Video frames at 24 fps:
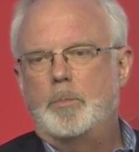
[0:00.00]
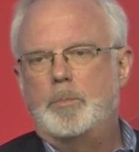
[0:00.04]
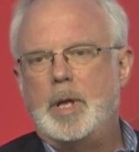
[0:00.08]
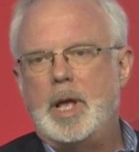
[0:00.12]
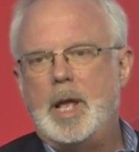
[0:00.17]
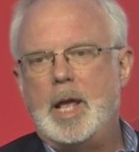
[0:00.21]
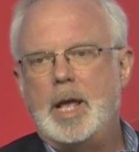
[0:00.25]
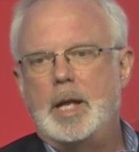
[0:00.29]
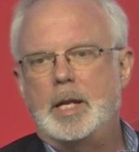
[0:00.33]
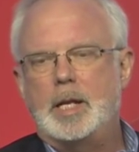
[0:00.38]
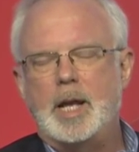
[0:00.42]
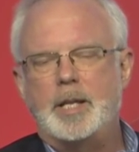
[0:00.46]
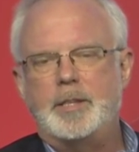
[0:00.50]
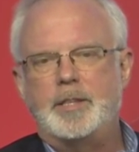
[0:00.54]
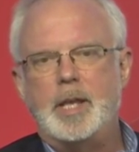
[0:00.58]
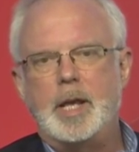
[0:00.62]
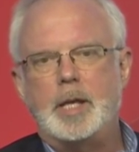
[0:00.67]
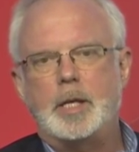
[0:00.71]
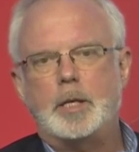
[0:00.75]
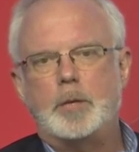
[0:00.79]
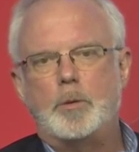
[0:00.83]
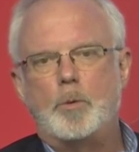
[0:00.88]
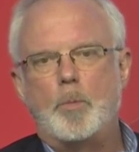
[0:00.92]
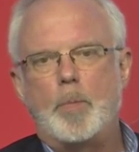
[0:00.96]
And I
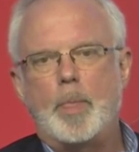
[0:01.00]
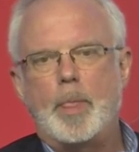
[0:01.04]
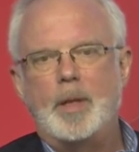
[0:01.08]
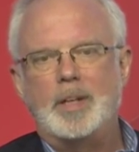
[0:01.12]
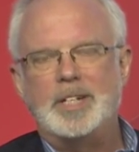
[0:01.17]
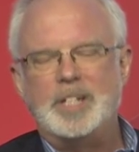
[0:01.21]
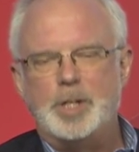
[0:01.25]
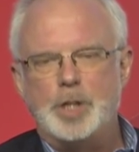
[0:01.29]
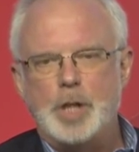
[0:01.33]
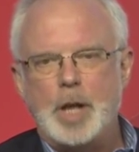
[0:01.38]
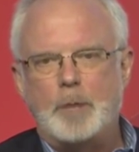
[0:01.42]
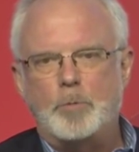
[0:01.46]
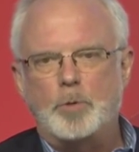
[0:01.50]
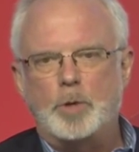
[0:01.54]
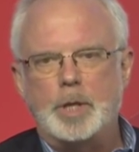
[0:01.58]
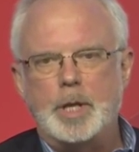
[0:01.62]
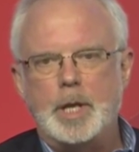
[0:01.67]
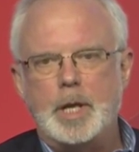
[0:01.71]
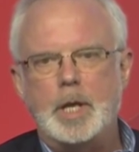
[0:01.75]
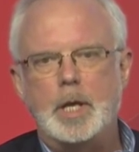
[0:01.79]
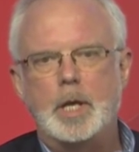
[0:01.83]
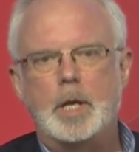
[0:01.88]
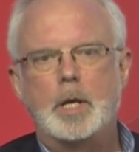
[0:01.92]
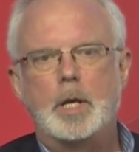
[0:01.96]
think
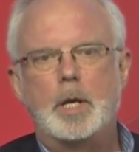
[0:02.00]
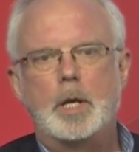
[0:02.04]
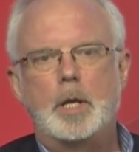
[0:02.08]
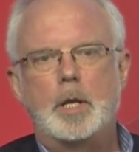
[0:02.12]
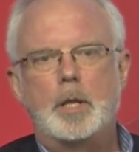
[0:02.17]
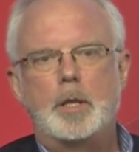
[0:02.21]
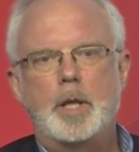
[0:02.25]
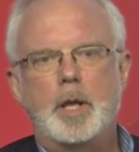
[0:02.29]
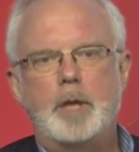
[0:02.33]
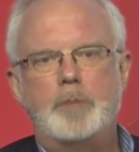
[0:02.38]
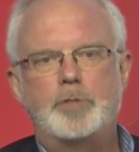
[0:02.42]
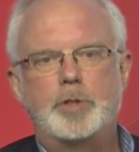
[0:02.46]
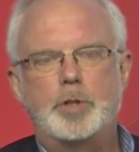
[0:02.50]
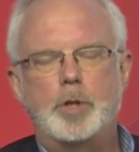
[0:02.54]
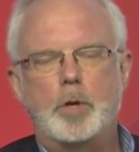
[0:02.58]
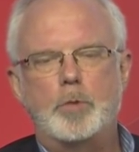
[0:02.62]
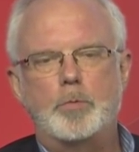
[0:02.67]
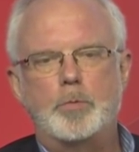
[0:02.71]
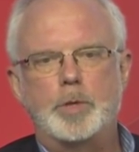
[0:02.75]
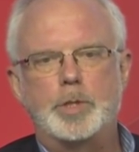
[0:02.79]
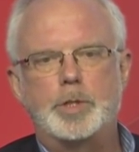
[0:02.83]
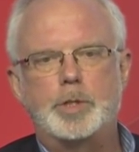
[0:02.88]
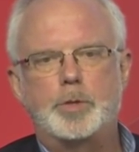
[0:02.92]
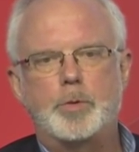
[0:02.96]
generally they've
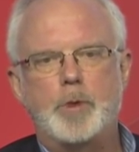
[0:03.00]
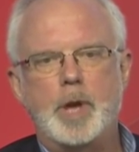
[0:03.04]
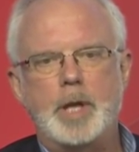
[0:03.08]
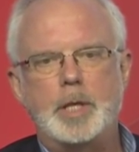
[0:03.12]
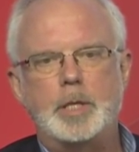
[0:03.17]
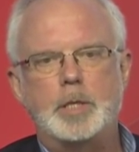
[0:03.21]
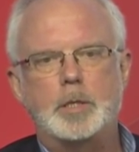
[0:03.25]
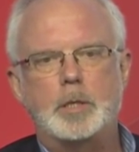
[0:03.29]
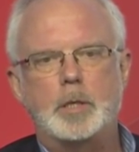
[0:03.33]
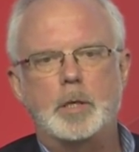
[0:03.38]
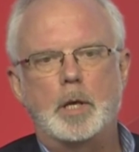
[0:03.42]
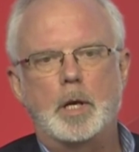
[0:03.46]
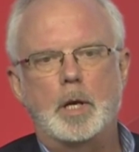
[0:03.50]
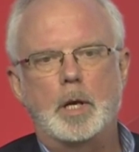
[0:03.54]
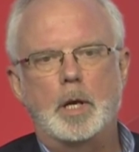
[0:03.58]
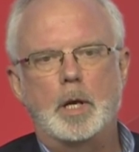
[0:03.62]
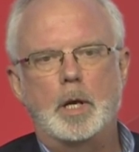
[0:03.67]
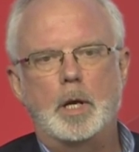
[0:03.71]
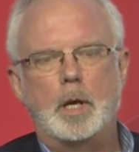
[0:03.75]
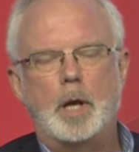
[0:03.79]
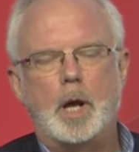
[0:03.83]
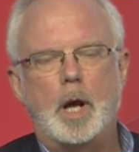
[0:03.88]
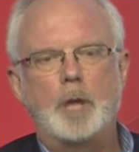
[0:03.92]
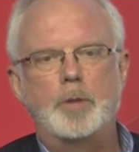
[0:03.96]
showed restraint
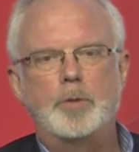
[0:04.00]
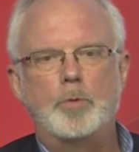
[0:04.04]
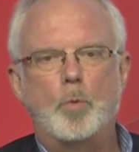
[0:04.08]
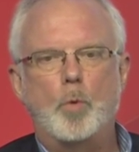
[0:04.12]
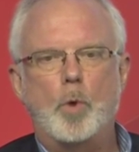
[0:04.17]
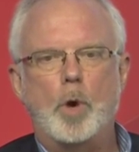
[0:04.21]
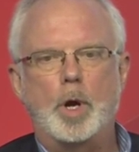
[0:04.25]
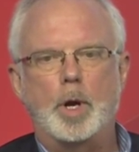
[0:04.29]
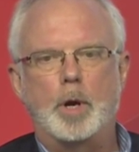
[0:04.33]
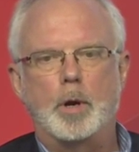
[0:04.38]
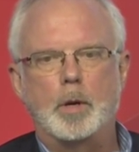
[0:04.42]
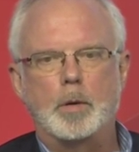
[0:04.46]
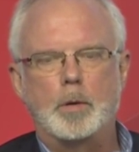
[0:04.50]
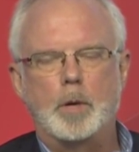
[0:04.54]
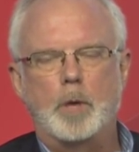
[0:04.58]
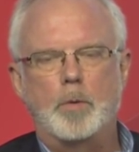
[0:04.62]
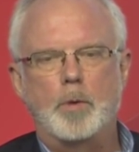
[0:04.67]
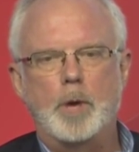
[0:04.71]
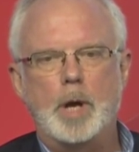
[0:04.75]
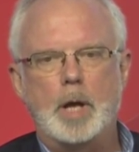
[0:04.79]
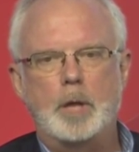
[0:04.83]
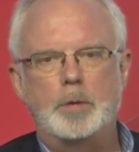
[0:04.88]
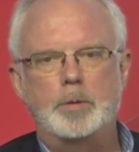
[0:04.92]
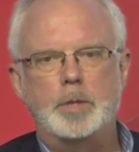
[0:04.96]
on the water
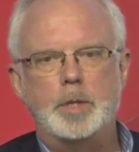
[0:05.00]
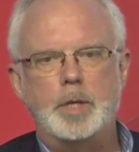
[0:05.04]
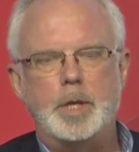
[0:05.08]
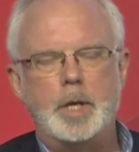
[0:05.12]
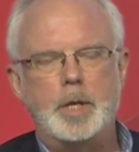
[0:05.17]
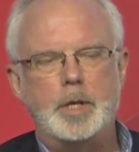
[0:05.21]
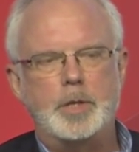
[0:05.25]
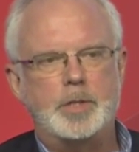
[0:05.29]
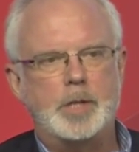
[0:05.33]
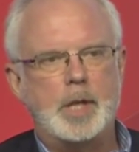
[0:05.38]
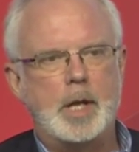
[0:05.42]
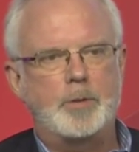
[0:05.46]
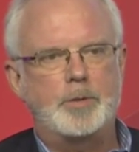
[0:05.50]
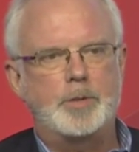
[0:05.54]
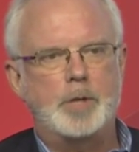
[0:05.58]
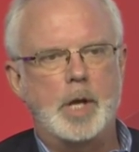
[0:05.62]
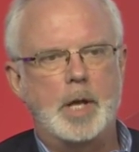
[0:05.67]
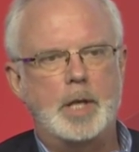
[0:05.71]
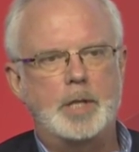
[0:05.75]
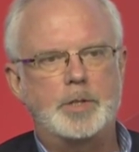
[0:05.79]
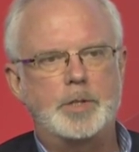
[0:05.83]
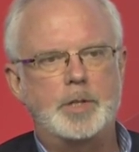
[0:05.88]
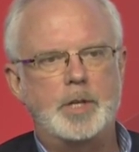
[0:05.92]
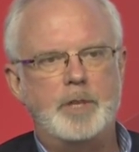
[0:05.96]
around the South
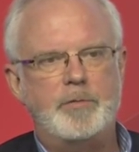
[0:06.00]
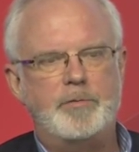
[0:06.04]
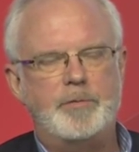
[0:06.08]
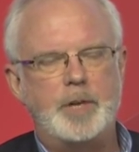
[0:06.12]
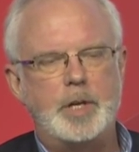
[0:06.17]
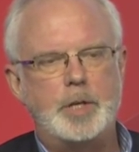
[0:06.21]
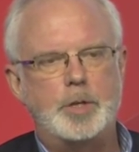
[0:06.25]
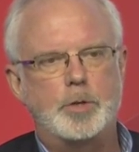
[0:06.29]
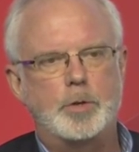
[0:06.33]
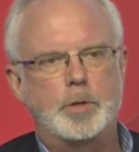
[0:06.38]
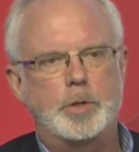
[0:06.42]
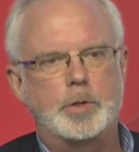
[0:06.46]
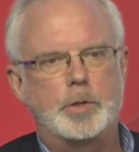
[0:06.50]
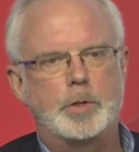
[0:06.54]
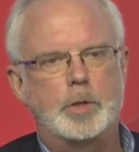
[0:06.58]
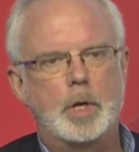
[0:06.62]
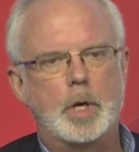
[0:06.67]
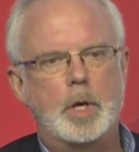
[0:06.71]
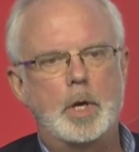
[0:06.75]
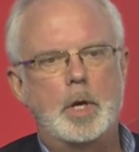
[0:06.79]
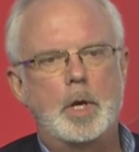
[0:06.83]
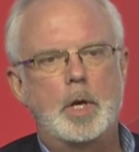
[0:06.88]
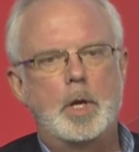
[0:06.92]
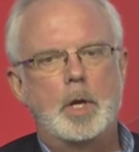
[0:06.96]
China Sea features.
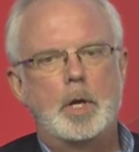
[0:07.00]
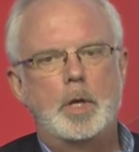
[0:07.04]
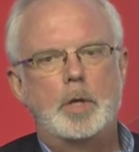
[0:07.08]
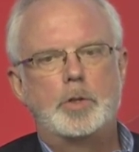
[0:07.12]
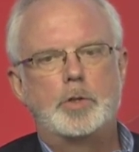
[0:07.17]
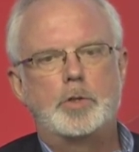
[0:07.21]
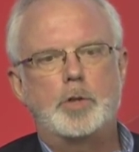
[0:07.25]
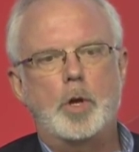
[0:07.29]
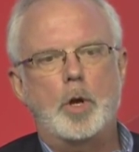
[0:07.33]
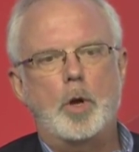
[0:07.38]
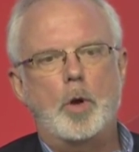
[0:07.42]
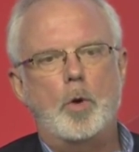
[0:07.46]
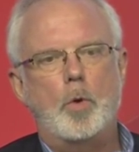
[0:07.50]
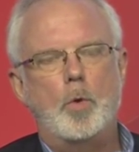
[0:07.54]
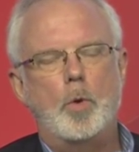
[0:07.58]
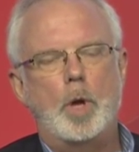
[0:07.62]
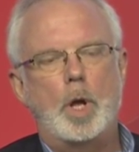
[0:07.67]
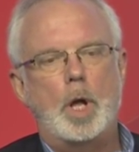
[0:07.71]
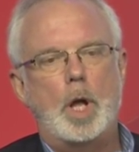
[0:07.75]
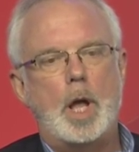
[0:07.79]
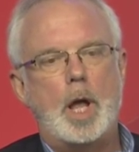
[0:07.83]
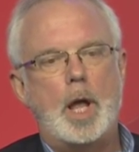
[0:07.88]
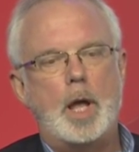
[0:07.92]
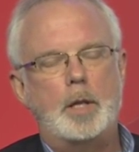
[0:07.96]
So,
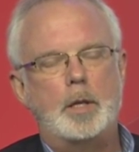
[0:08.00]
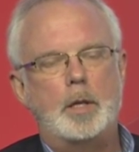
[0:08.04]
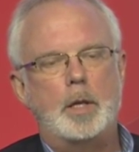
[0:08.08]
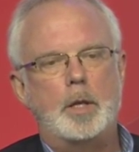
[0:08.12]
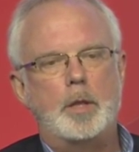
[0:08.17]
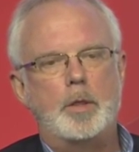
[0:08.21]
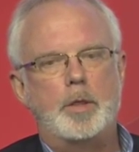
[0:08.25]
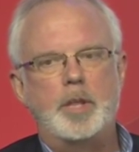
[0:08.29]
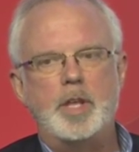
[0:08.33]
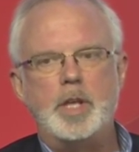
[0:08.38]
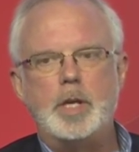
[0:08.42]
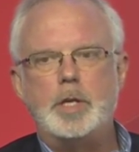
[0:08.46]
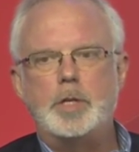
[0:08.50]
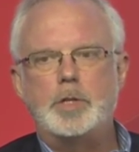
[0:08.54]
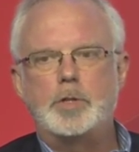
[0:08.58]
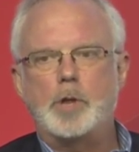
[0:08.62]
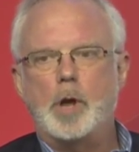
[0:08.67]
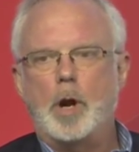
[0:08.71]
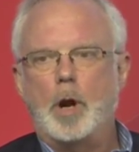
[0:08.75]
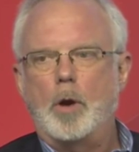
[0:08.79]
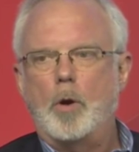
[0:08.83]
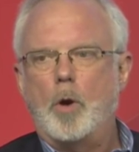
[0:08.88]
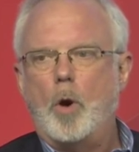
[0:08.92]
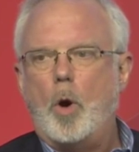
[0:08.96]
and these
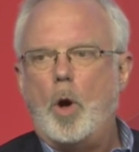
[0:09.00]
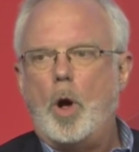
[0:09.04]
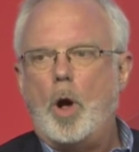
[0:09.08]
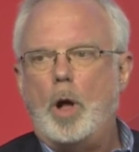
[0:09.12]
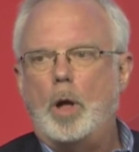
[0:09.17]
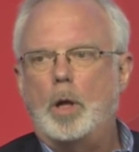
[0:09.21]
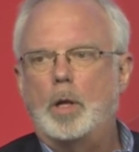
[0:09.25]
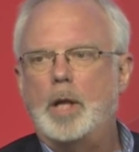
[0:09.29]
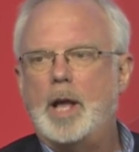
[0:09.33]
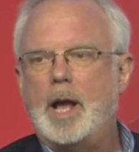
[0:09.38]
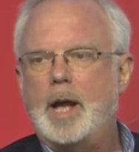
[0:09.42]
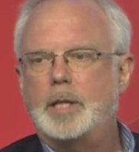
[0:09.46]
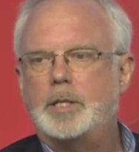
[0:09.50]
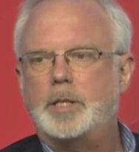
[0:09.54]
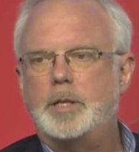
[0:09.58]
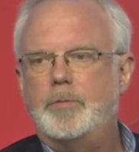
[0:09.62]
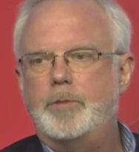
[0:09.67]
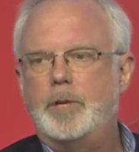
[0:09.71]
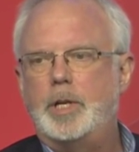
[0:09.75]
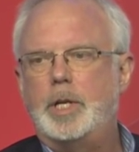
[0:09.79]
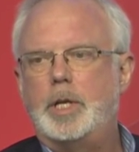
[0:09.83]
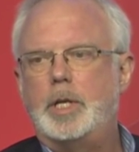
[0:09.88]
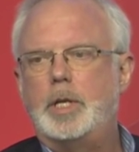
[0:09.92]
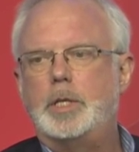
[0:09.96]
are all
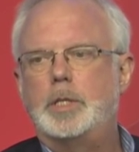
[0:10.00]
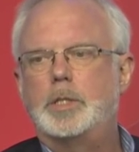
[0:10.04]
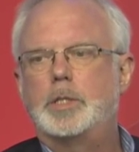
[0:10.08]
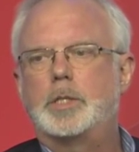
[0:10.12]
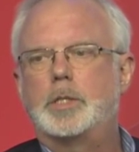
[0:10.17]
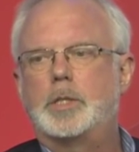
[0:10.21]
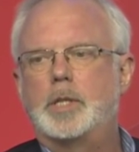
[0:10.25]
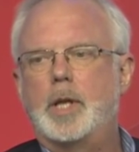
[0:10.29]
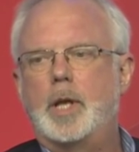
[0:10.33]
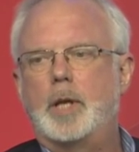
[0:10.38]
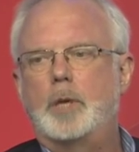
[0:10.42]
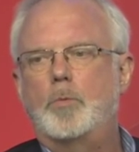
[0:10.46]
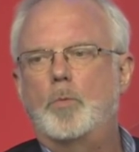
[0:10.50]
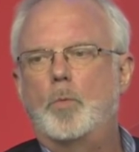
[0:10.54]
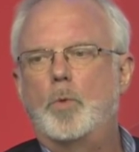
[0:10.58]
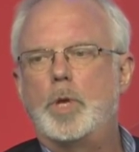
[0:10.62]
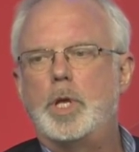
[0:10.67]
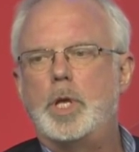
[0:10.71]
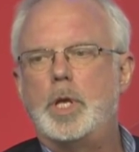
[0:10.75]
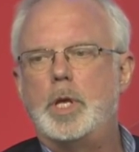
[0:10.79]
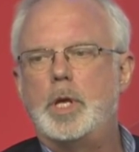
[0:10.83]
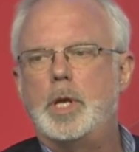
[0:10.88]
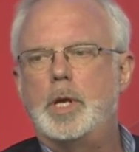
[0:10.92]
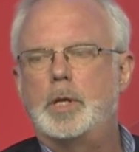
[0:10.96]
activities that
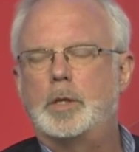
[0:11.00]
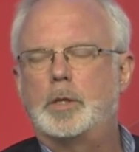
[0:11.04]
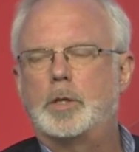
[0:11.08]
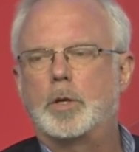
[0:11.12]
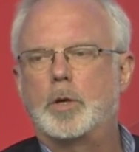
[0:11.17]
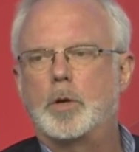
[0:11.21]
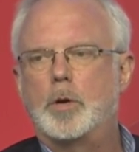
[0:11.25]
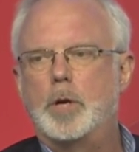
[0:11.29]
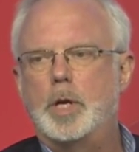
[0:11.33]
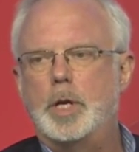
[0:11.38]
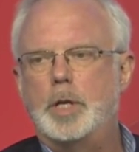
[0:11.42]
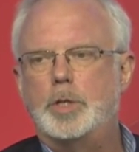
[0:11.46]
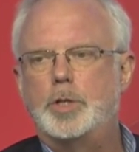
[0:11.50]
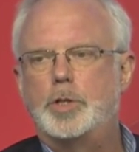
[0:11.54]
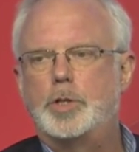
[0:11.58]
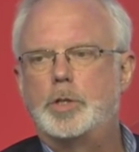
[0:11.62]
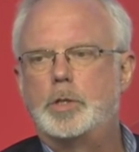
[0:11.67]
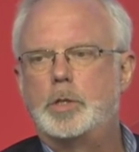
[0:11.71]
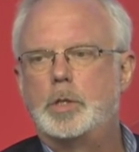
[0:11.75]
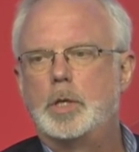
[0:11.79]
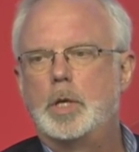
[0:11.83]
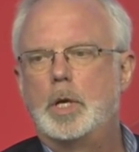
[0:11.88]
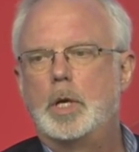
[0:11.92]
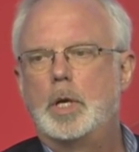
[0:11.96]
we encouraged